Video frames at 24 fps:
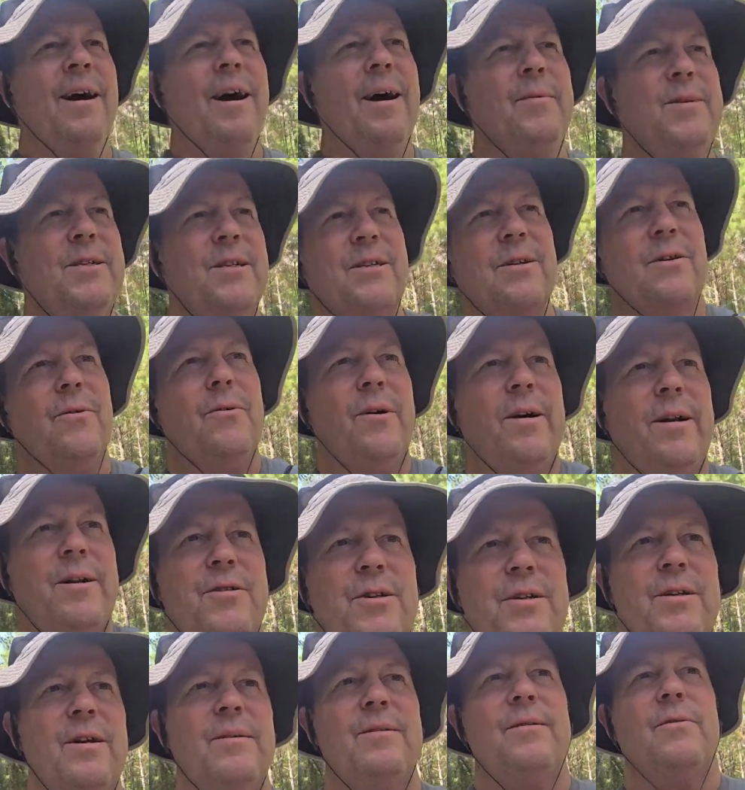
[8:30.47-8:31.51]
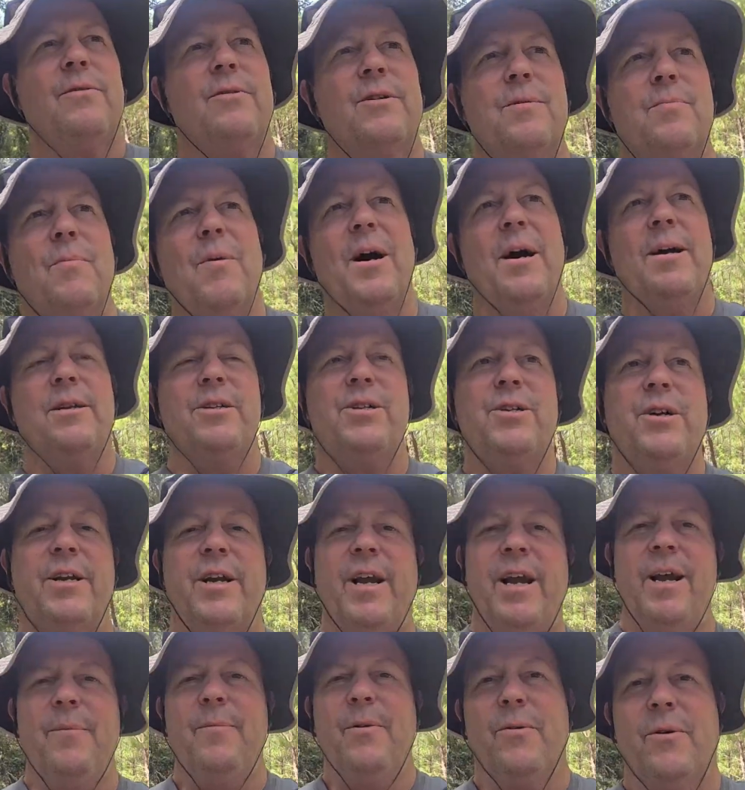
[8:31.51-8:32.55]
I mean, so what if she endorsed Biden? She
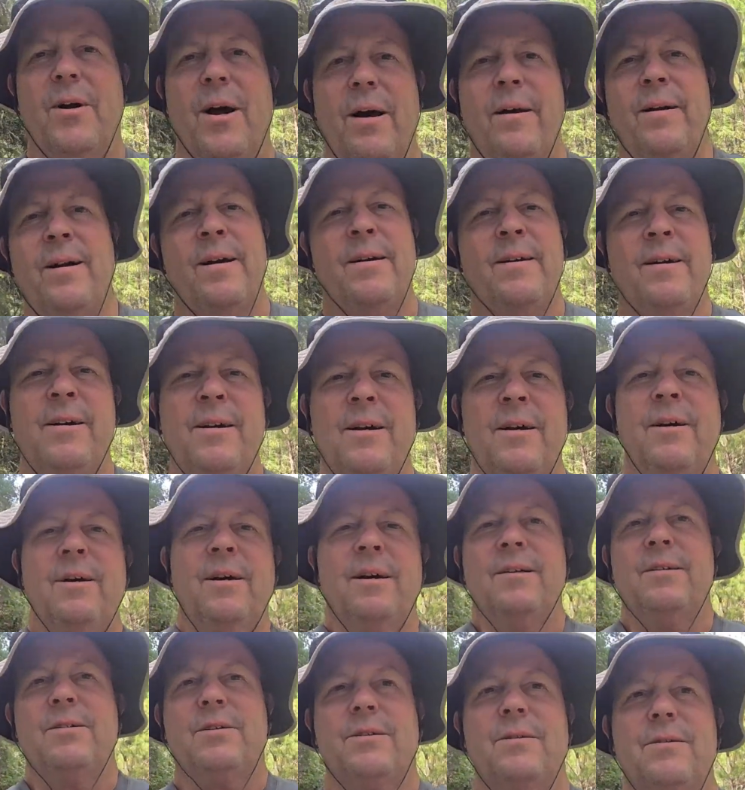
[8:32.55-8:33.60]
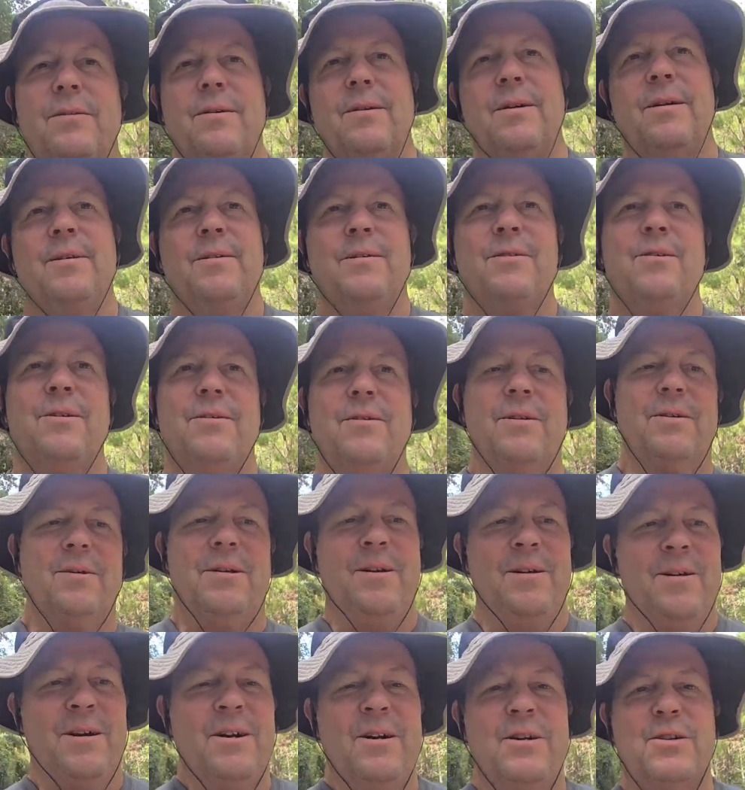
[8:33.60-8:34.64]
came around to the
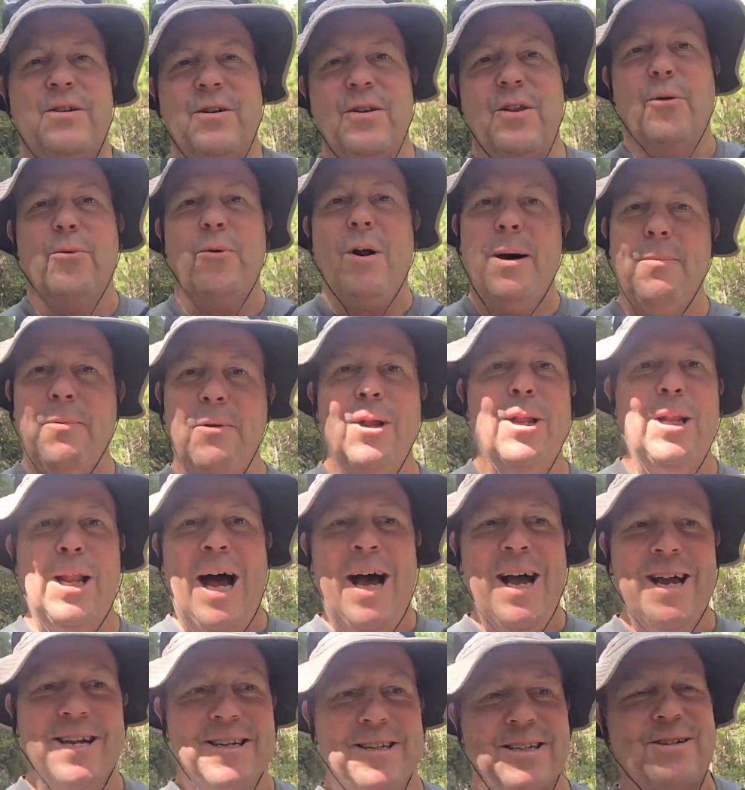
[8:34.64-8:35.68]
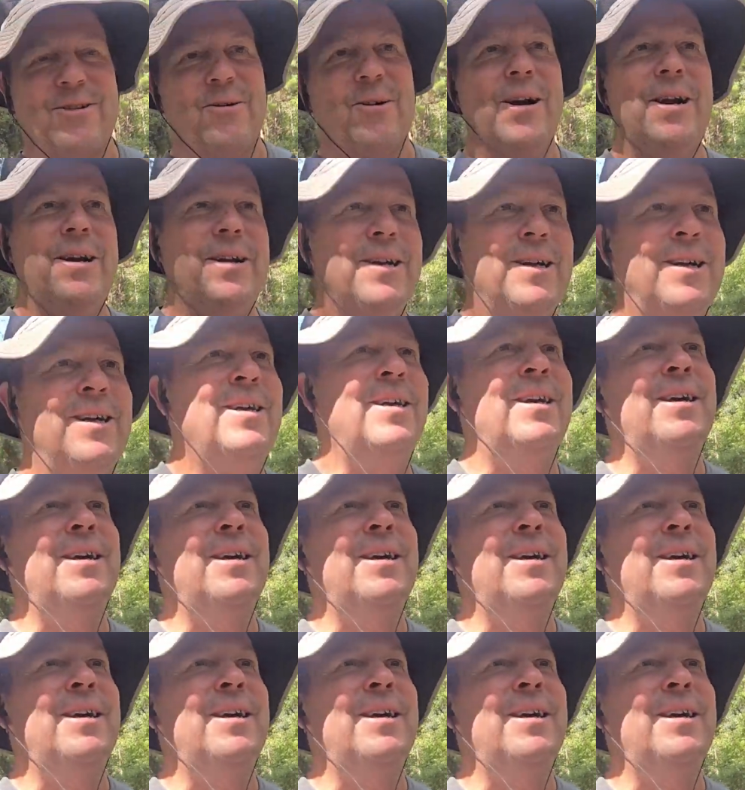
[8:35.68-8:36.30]
Rebel Alliance, right?